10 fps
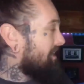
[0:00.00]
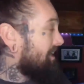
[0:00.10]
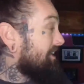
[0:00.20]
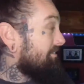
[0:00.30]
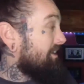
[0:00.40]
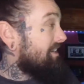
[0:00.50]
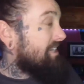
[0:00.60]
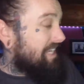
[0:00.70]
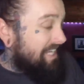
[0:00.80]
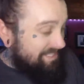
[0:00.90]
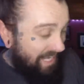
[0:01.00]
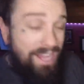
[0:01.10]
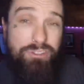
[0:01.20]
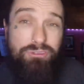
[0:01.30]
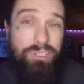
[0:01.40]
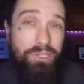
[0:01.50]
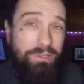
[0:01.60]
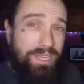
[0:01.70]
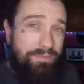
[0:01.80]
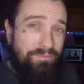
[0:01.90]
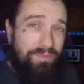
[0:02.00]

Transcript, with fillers: Anyway, it is an Android unit.